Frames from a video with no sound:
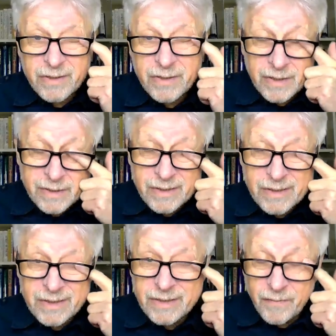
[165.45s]
It's
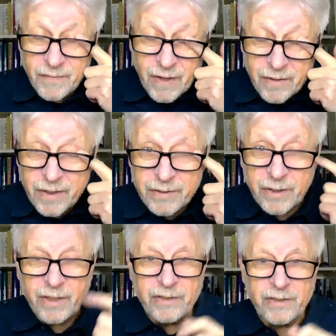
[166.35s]
it's very
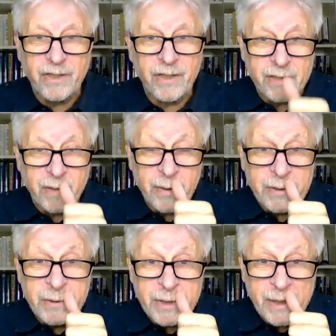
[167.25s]
educational. It's a bit too
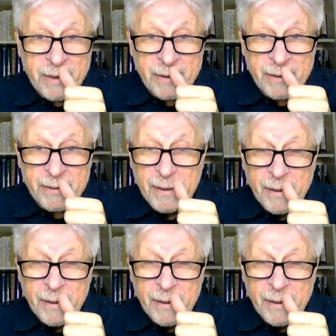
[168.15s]
technical,